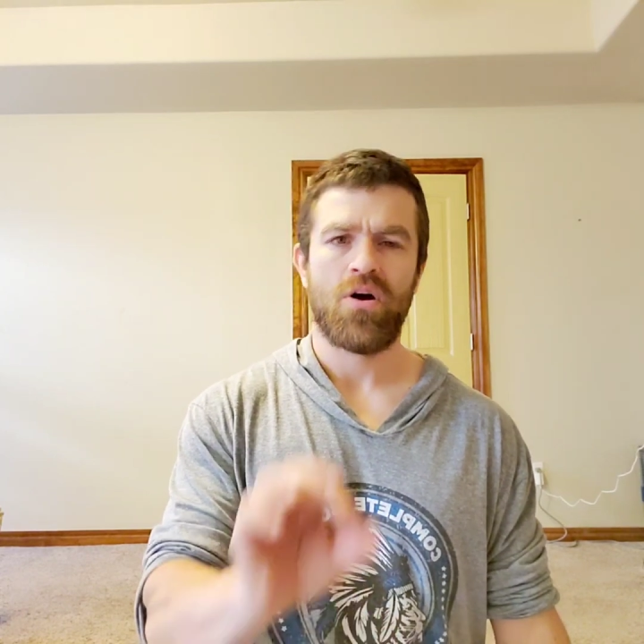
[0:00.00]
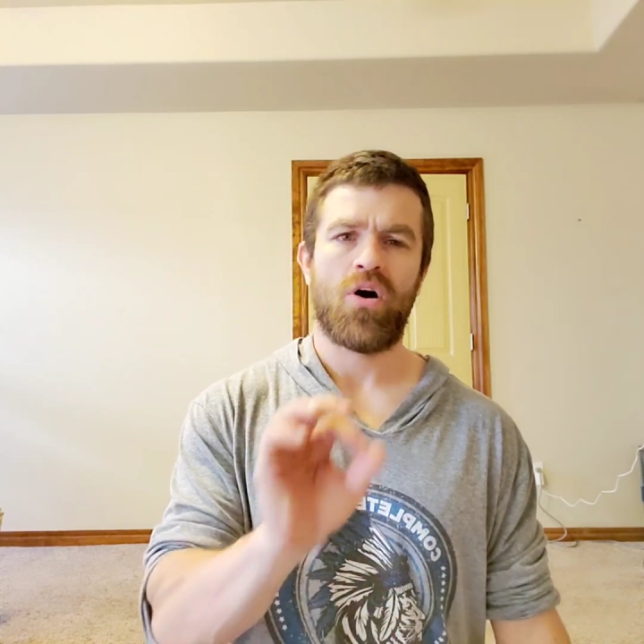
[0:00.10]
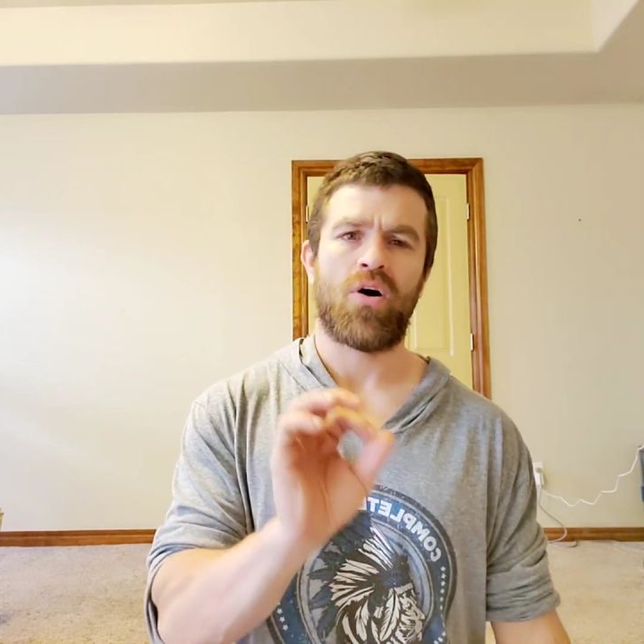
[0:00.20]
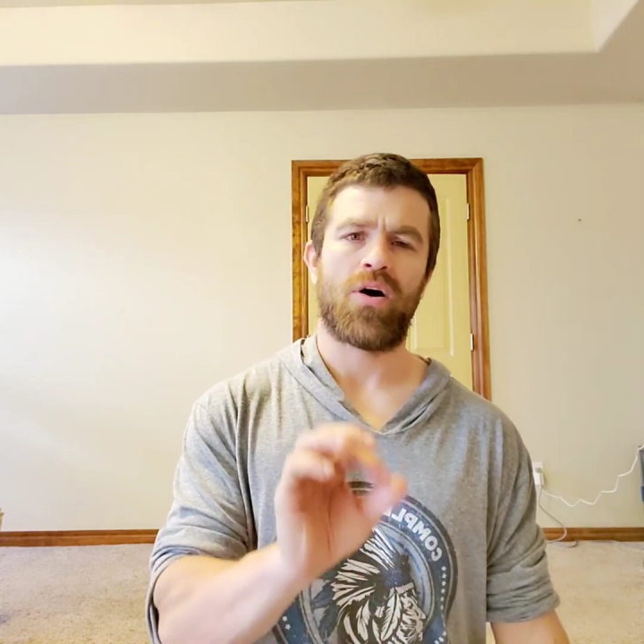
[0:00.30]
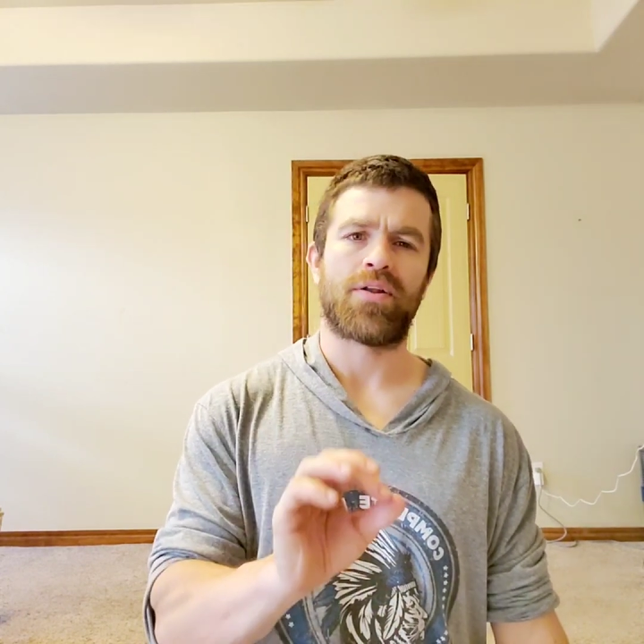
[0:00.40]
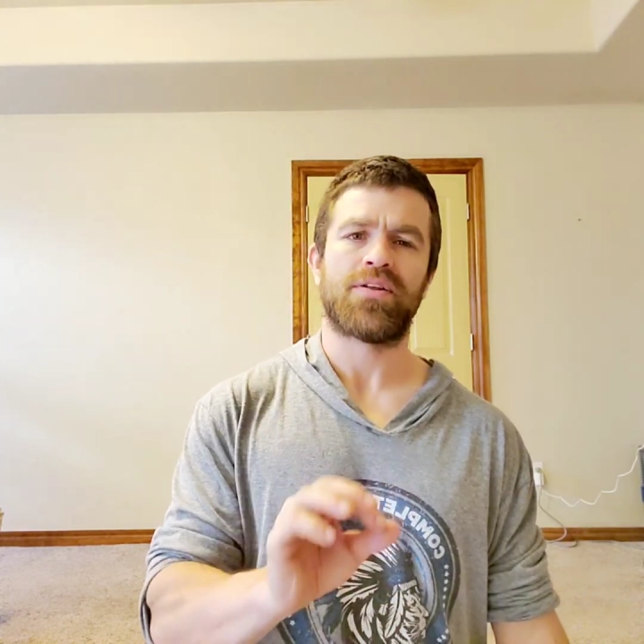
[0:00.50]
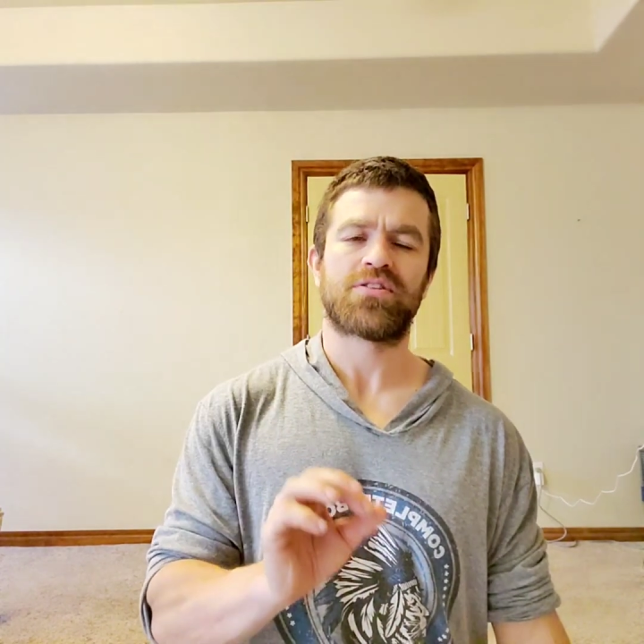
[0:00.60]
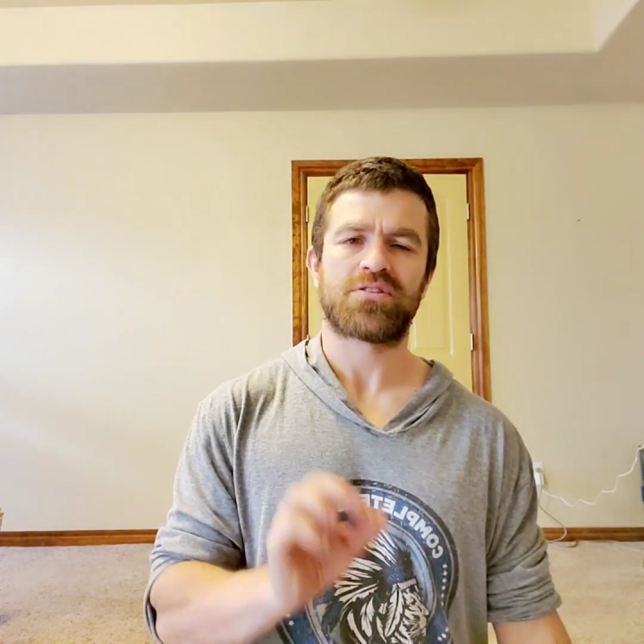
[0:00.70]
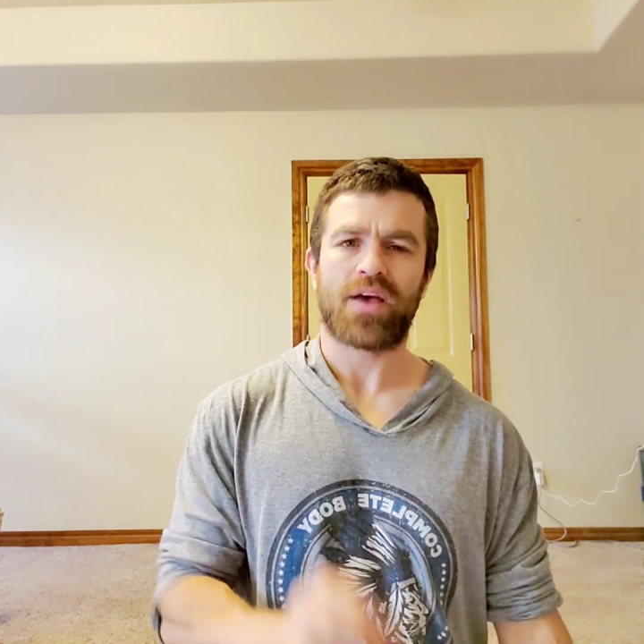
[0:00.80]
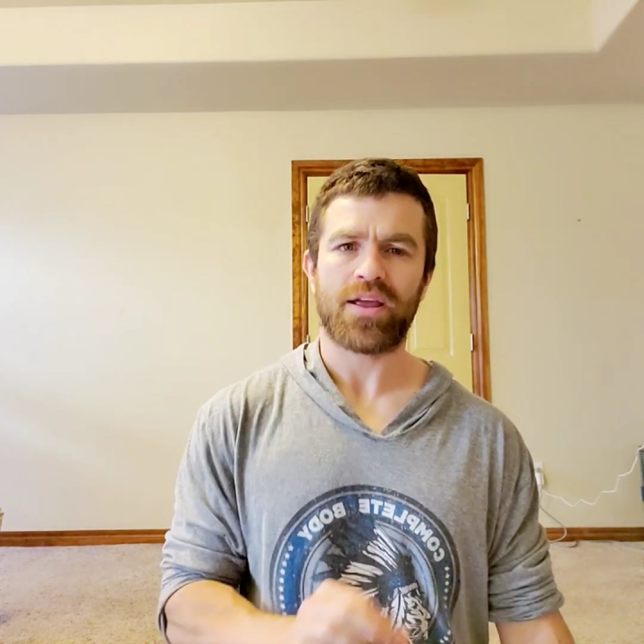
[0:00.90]
on
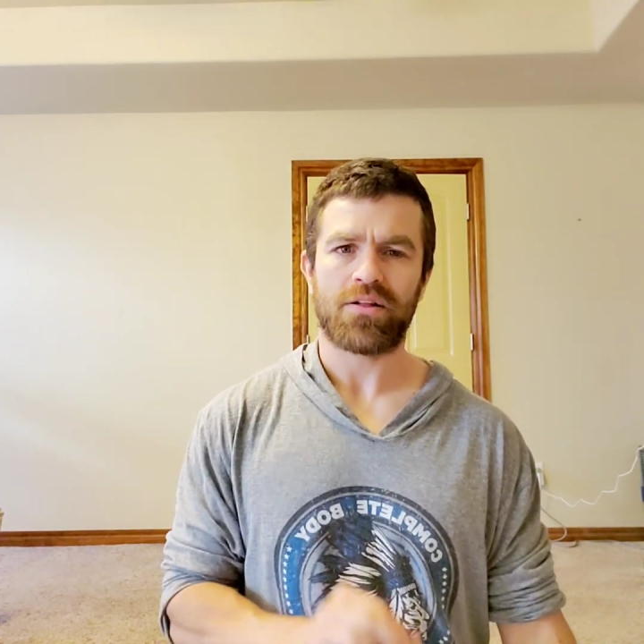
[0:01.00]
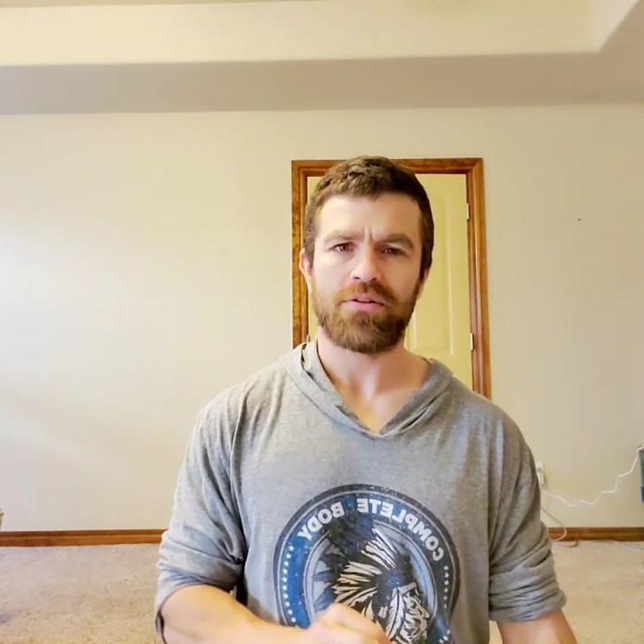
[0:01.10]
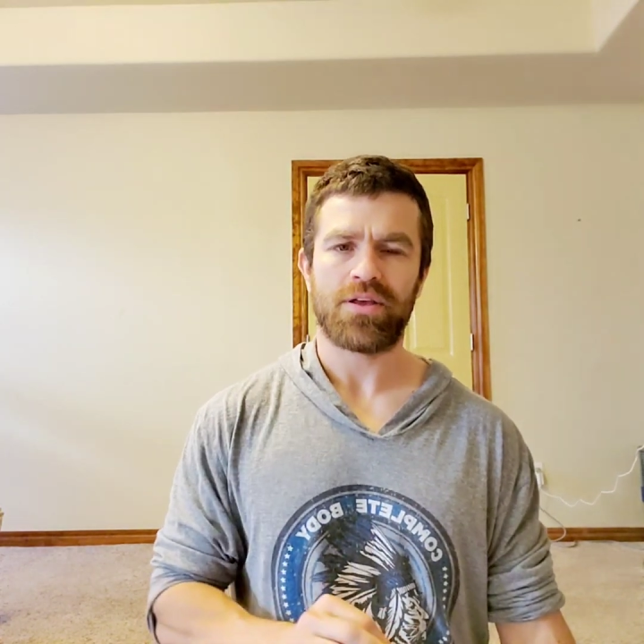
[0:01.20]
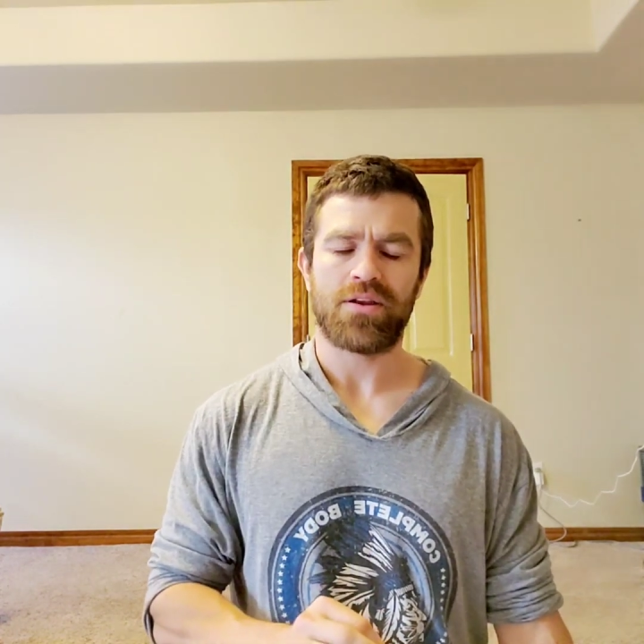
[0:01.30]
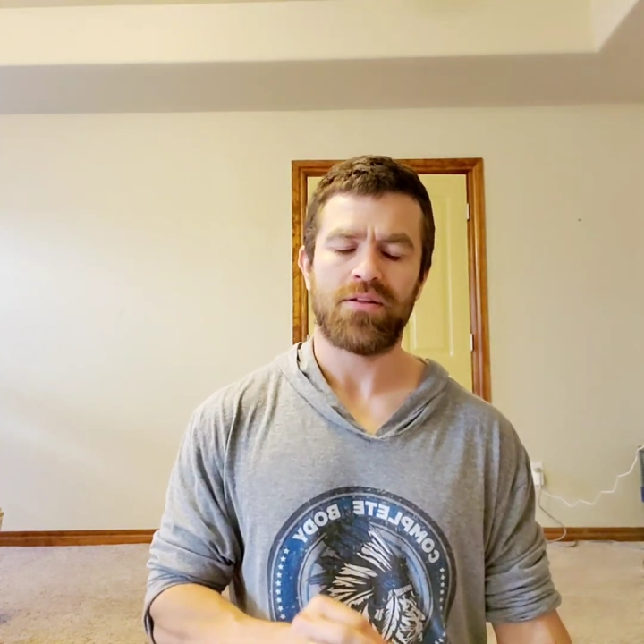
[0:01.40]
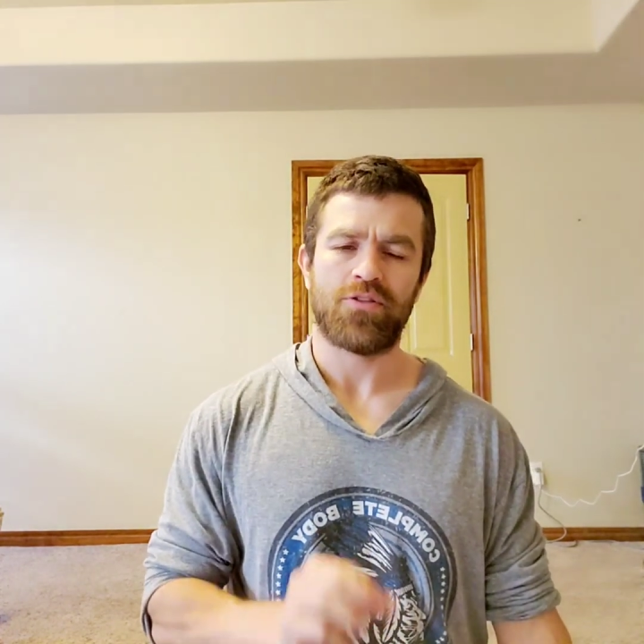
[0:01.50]
cycling